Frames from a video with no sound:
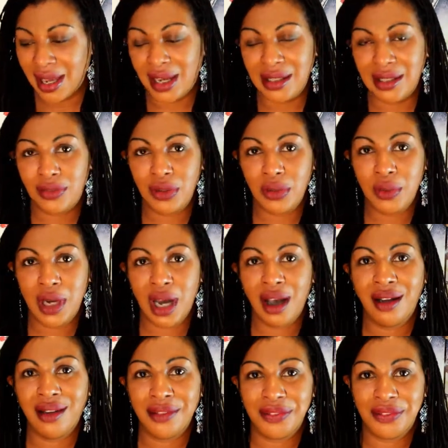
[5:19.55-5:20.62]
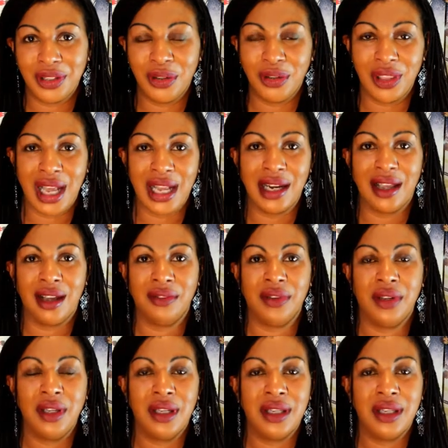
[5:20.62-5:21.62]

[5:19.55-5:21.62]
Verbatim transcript: and if you can't feel that love,